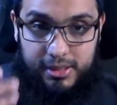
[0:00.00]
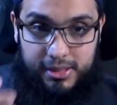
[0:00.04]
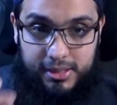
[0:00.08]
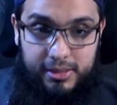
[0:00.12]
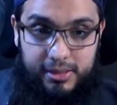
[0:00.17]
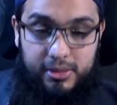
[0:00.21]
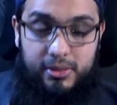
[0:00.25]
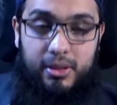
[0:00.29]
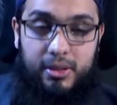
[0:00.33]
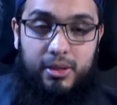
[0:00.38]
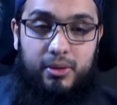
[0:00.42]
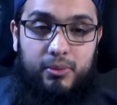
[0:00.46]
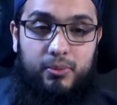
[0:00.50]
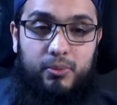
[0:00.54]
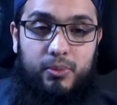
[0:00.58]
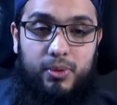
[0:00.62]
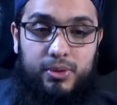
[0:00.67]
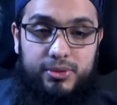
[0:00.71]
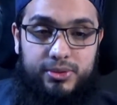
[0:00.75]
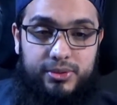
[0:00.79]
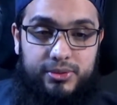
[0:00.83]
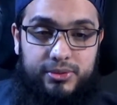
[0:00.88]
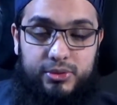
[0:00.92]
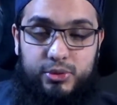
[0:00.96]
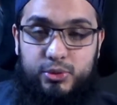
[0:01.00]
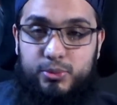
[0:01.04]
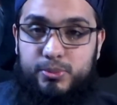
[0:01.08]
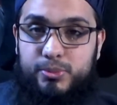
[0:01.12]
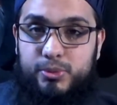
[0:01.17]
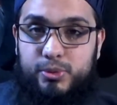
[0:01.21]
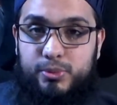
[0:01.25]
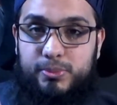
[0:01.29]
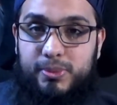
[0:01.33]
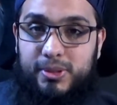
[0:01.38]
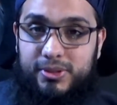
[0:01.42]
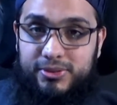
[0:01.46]
like what's
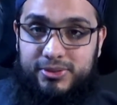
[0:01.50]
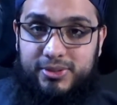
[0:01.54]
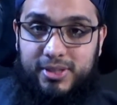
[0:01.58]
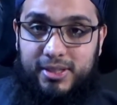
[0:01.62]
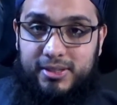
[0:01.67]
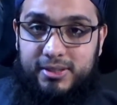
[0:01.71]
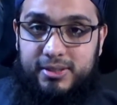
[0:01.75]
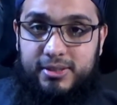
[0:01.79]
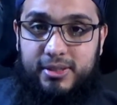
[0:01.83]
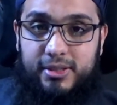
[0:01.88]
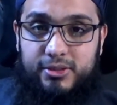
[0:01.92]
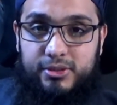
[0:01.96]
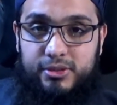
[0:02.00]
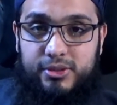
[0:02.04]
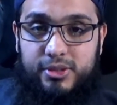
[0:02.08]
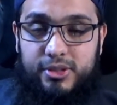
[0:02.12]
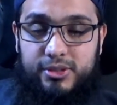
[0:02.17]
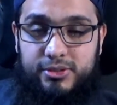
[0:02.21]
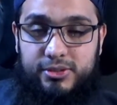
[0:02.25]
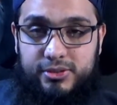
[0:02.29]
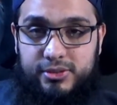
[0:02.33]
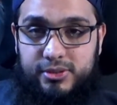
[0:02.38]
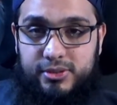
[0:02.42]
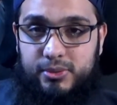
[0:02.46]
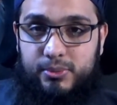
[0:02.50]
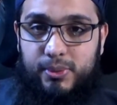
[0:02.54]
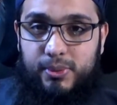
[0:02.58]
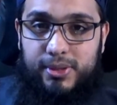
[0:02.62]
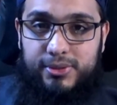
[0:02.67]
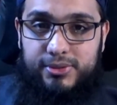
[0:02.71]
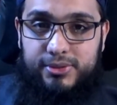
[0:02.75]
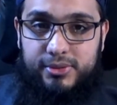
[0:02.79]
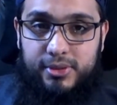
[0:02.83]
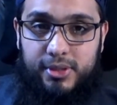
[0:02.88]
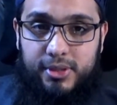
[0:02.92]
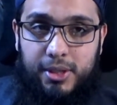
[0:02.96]
assumed to be a standard education in the
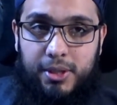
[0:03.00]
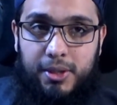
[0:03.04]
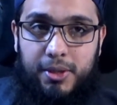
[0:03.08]
West.